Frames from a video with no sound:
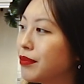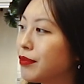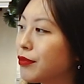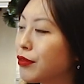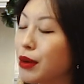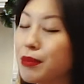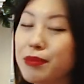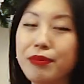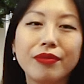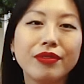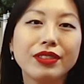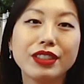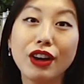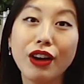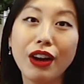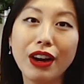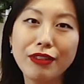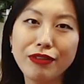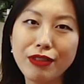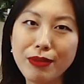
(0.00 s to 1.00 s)
from
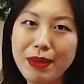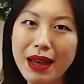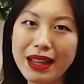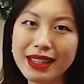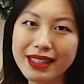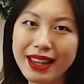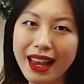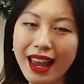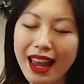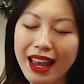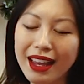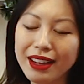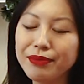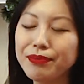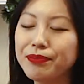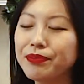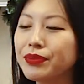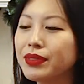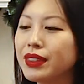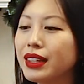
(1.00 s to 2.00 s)
that scan.
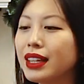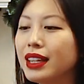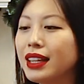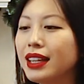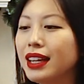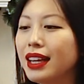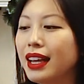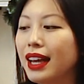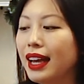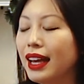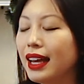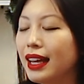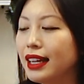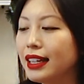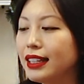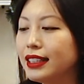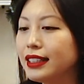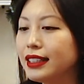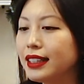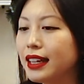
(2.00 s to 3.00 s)

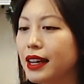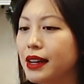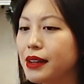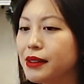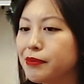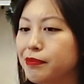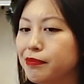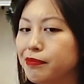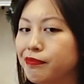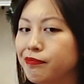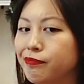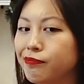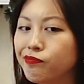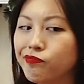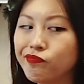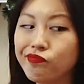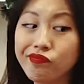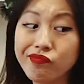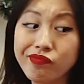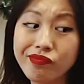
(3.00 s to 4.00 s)
And don't
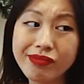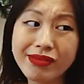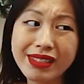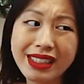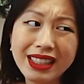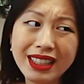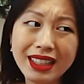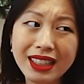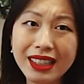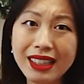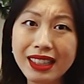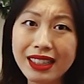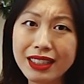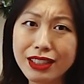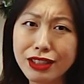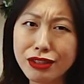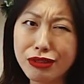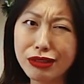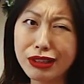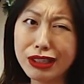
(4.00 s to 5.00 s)

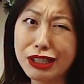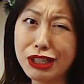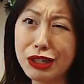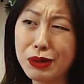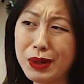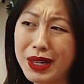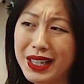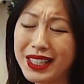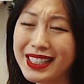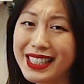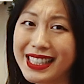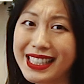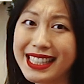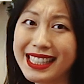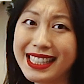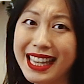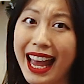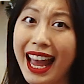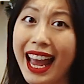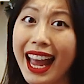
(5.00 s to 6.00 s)
really know what else to
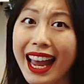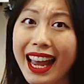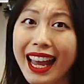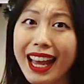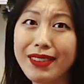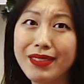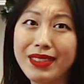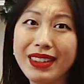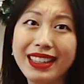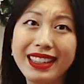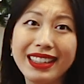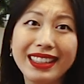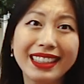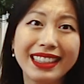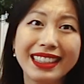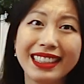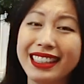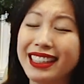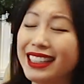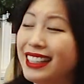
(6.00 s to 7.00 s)
say. I mean,
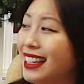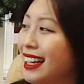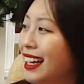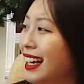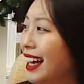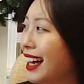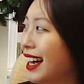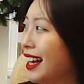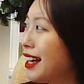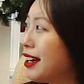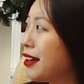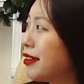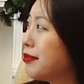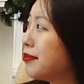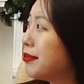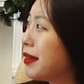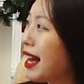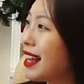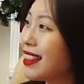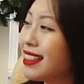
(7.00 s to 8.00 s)

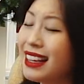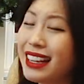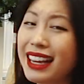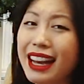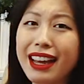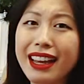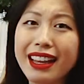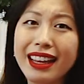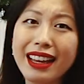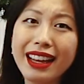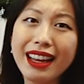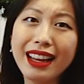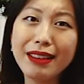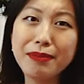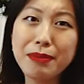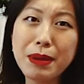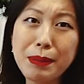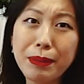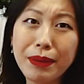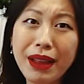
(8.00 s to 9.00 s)
I think
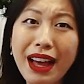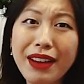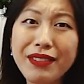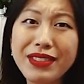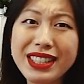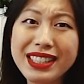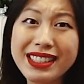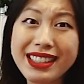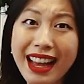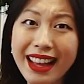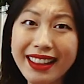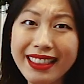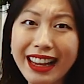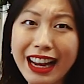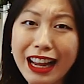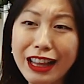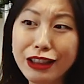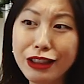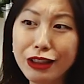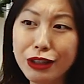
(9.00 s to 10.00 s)
people have said that
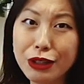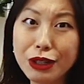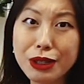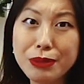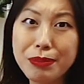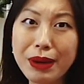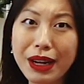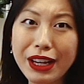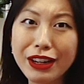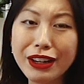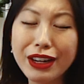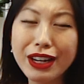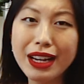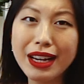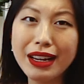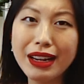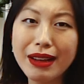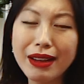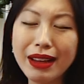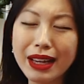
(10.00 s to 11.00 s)
I look better.
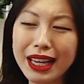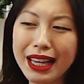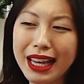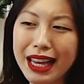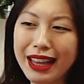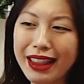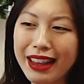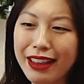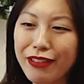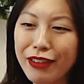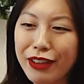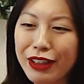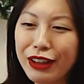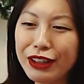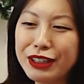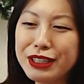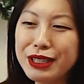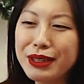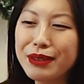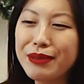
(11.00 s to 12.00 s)
Like, they've
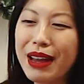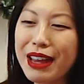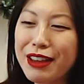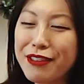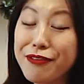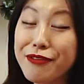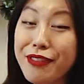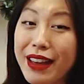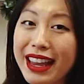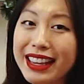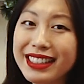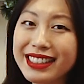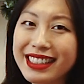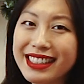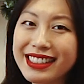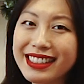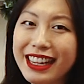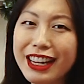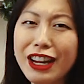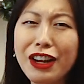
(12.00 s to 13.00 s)
looked at my face and
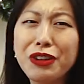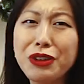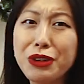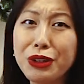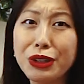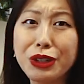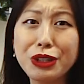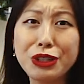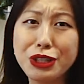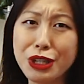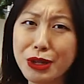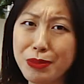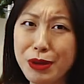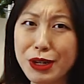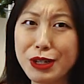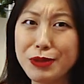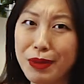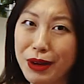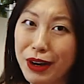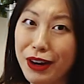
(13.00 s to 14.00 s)
said, oh, you look so
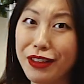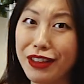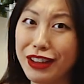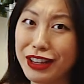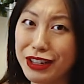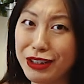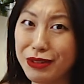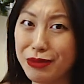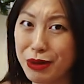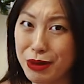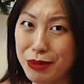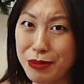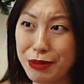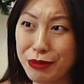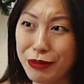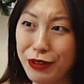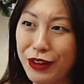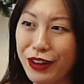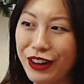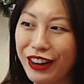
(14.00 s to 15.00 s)
much better than you were
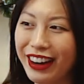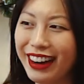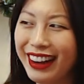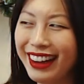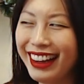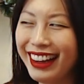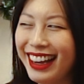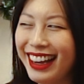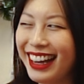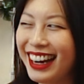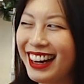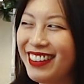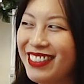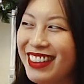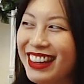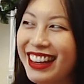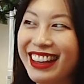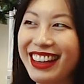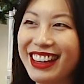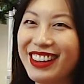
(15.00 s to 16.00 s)
before. And I'm
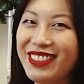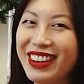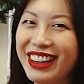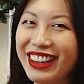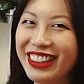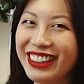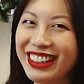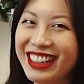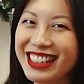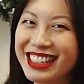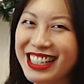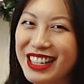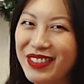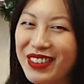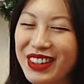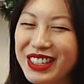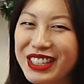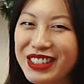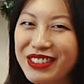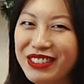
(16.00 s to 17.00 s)
thinking, oh my goodness, I
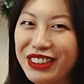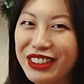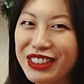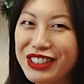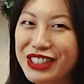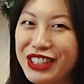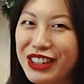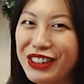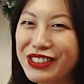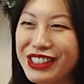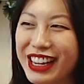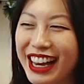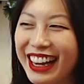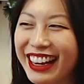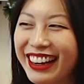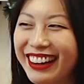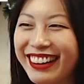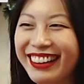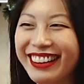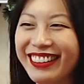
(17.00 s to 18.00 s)
must have looked so
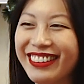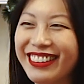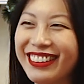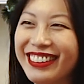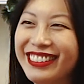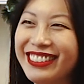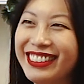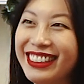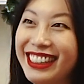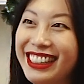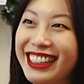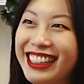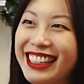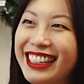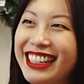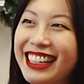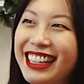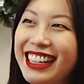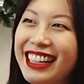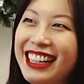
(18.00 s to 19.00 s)
tired or
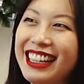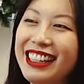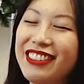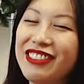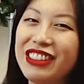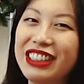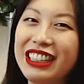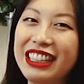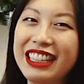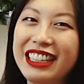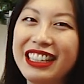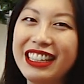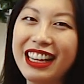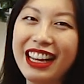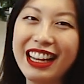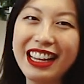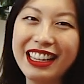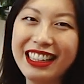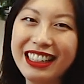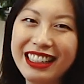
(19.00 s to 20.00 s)
really
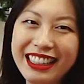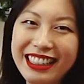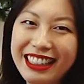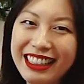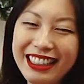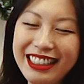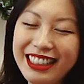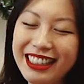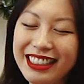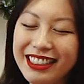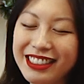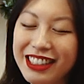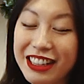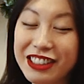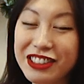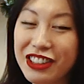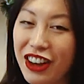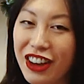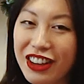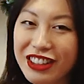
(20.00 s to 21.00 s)

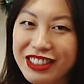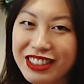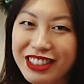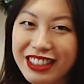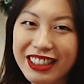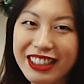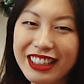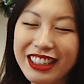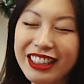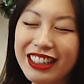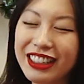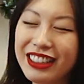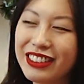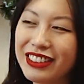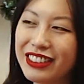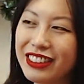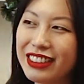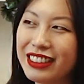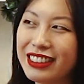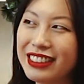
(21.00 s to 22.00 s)
exhausted,
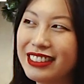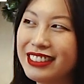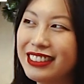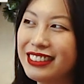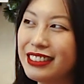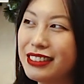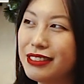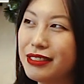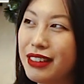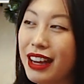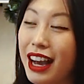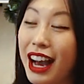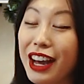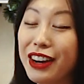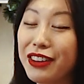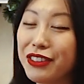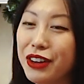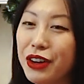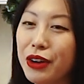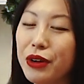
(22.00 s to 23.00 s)
or I
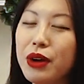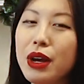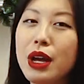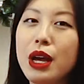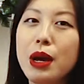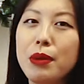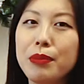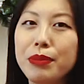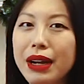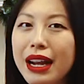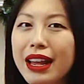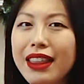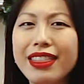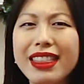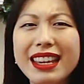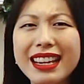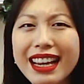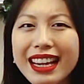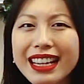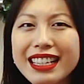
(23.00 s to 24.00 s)
don't know. But I
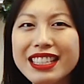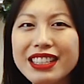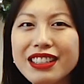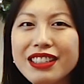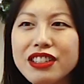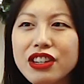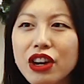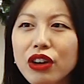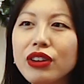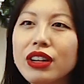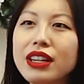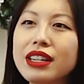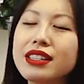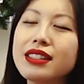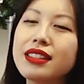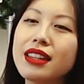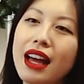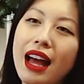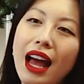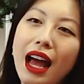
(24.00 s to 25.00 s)
think I did notice
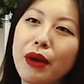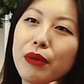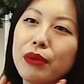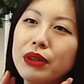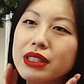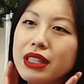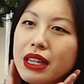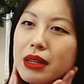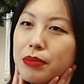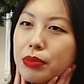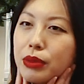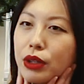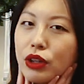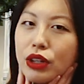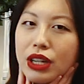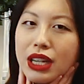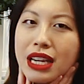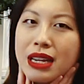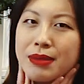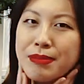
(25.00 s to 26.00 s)
that I was like
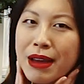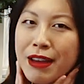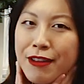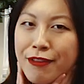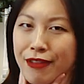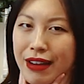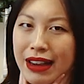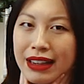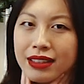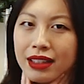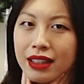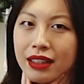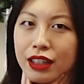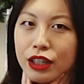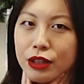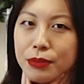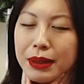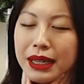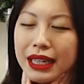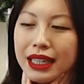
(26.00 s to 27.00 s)
bloating in my face a
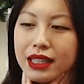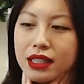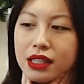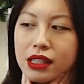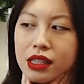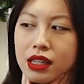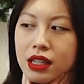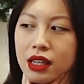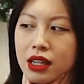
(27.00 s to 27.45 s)
little bit